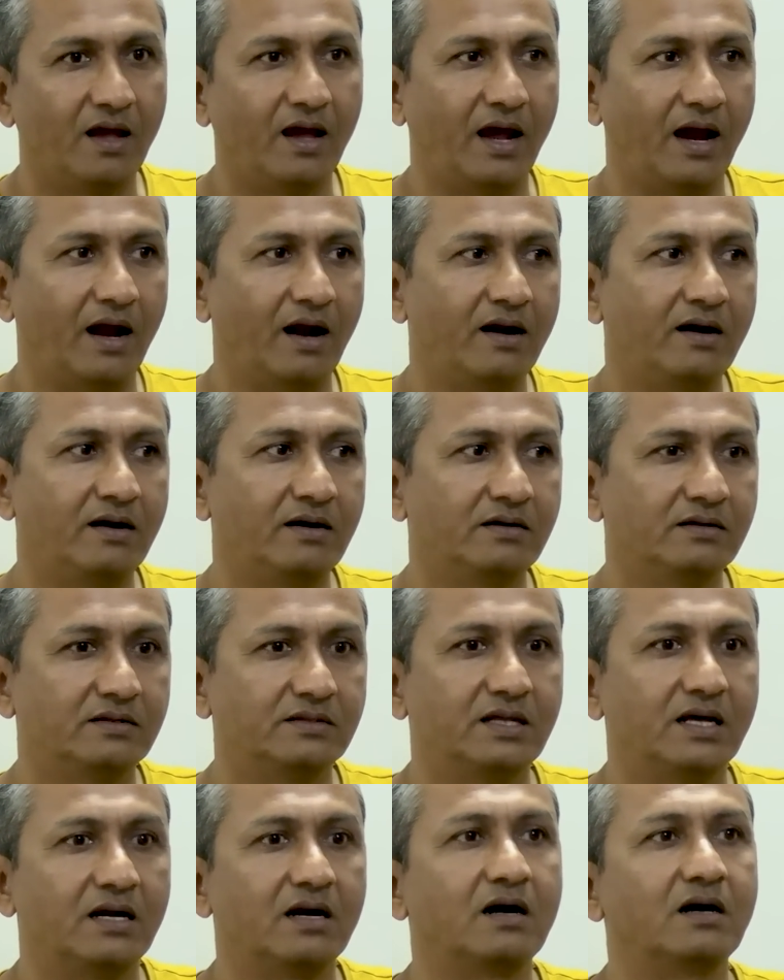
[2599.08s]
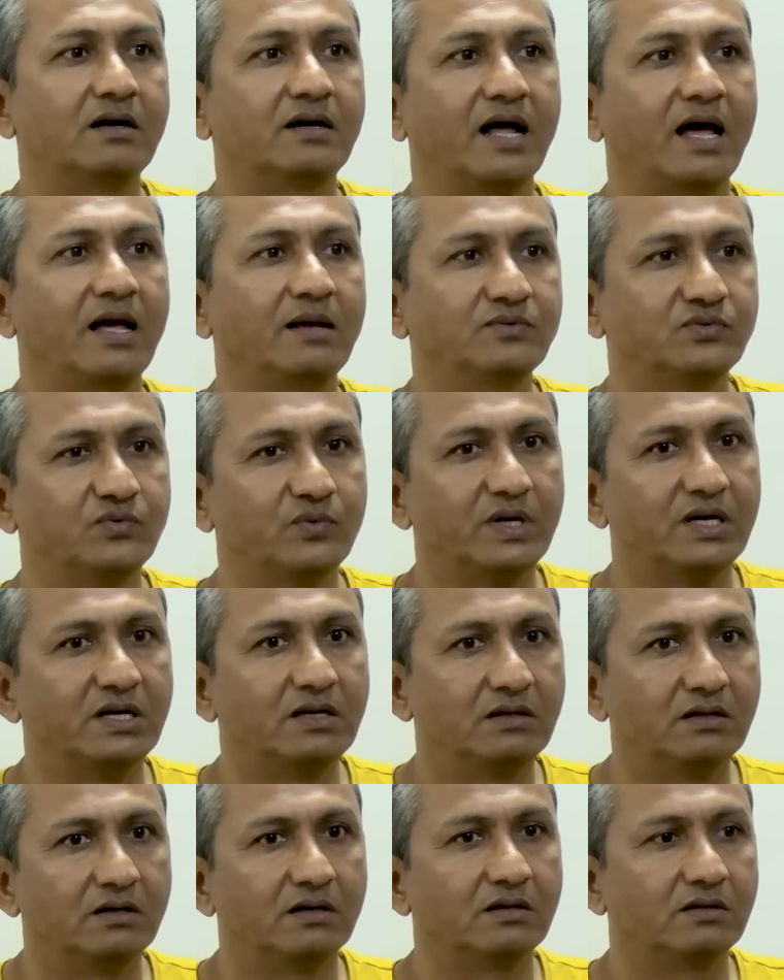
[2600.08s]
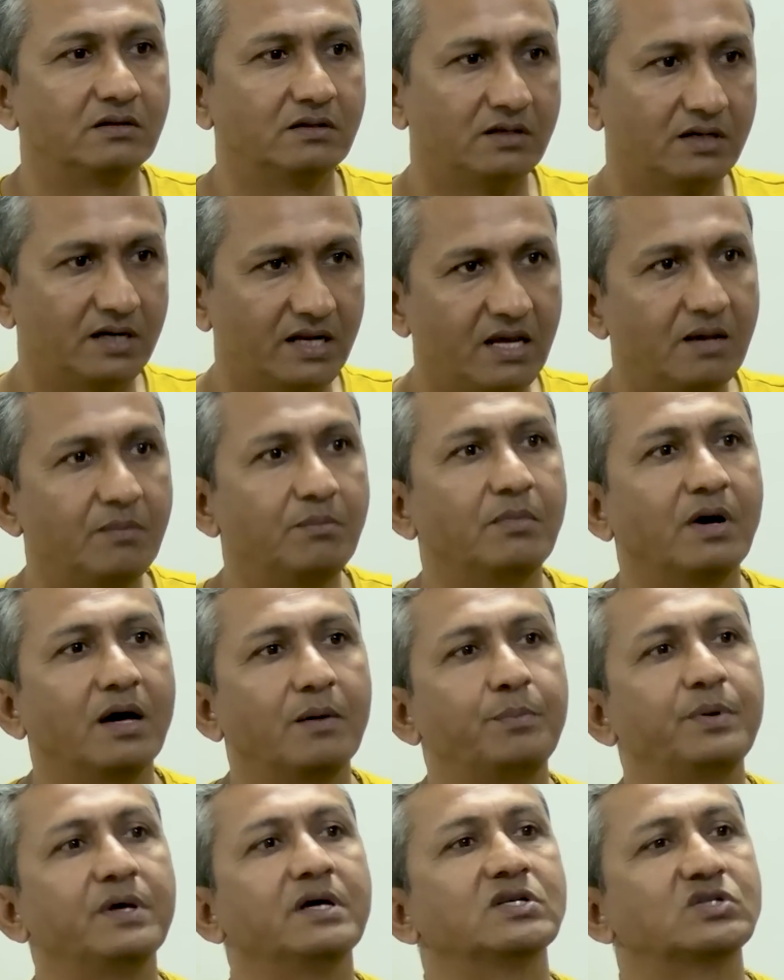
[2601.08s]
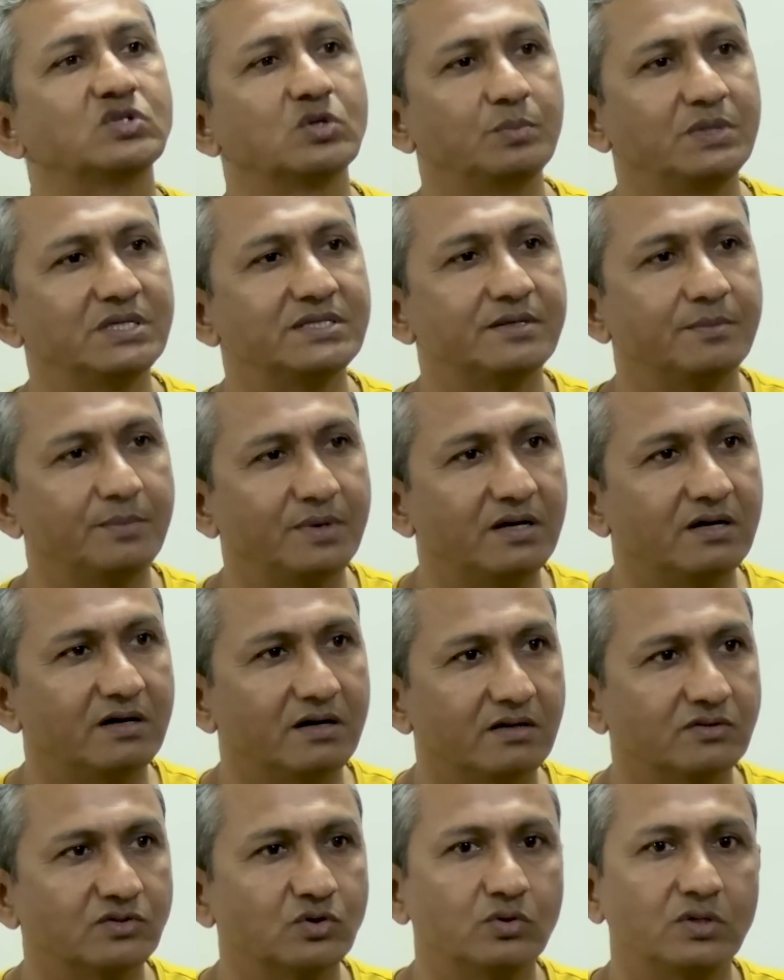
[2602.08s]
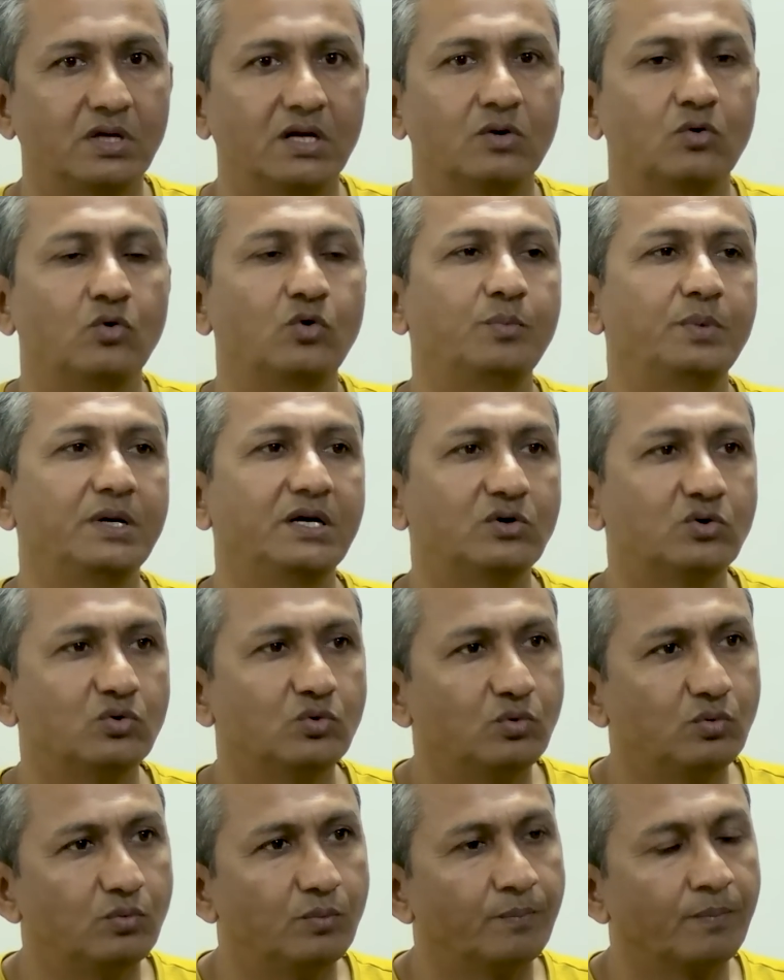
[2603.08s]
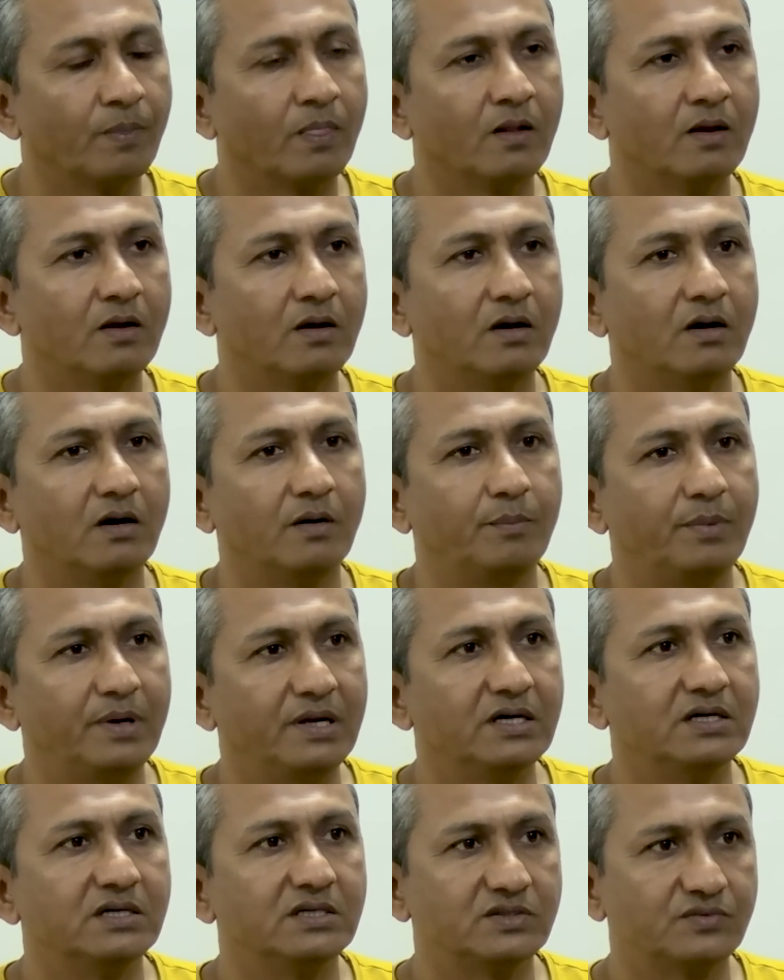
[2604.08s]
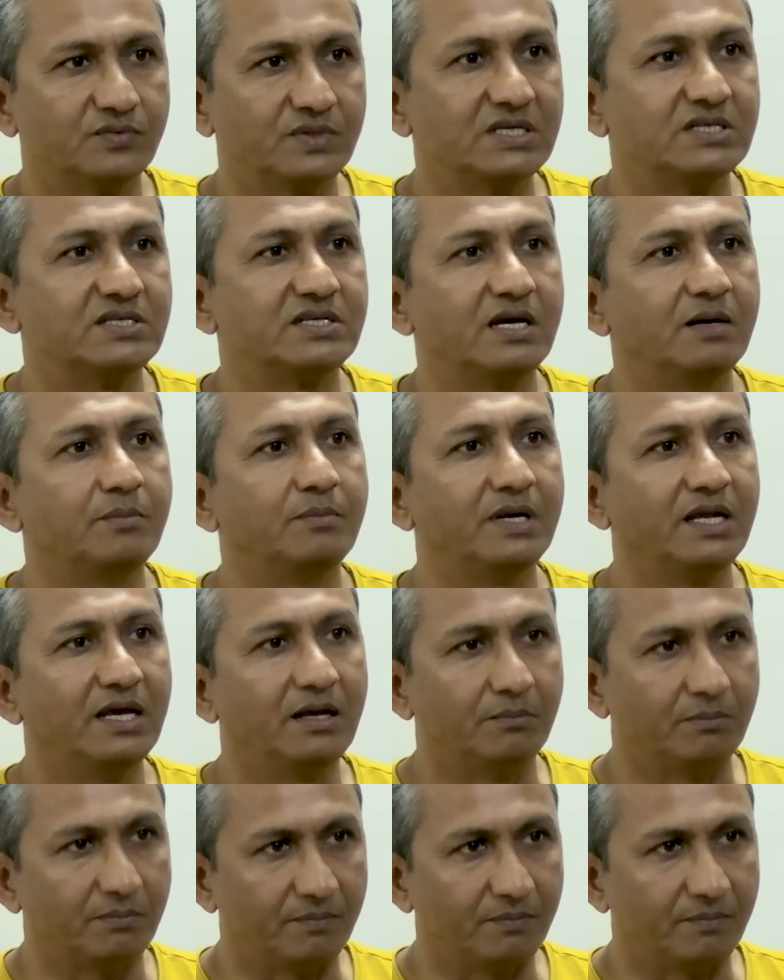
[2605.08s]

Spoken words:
And there are times wherein the name appears to be similar. So there could be 2 players with the same name.